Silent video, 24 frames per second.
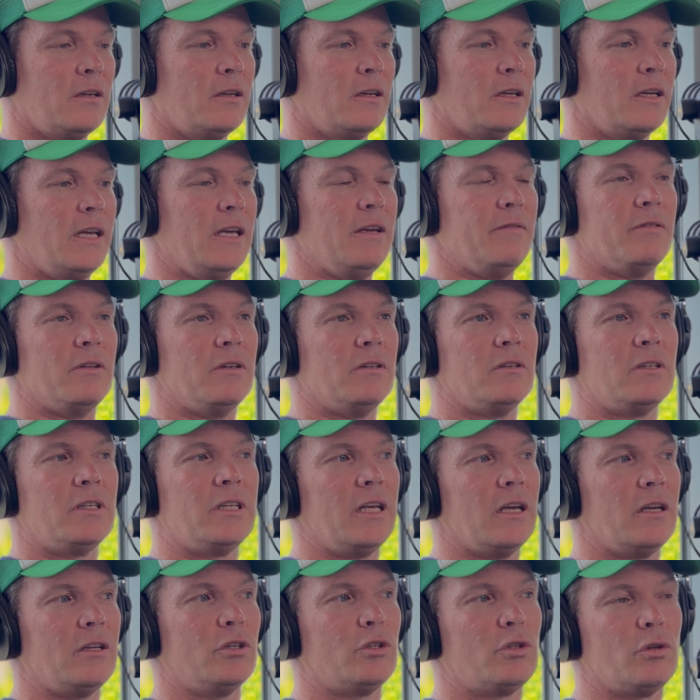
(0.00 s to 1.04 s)
even
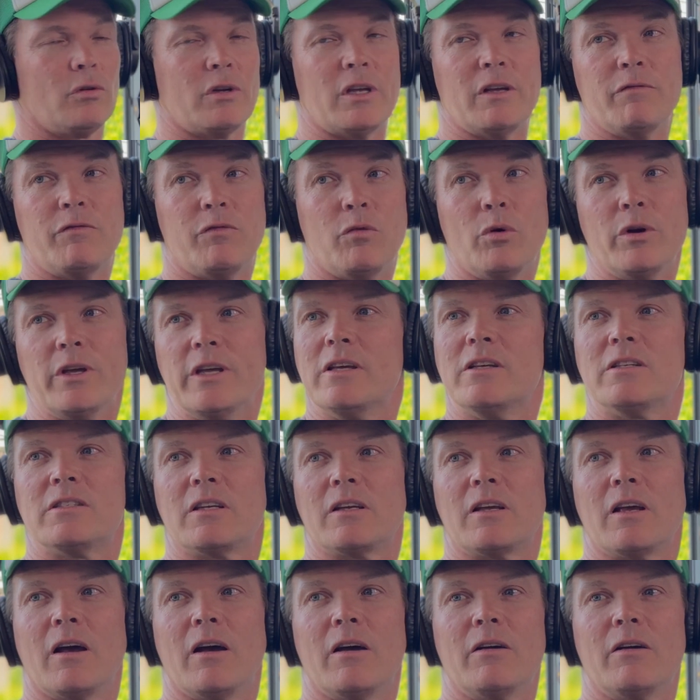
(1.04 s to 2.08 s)
you're talking 5 years ago.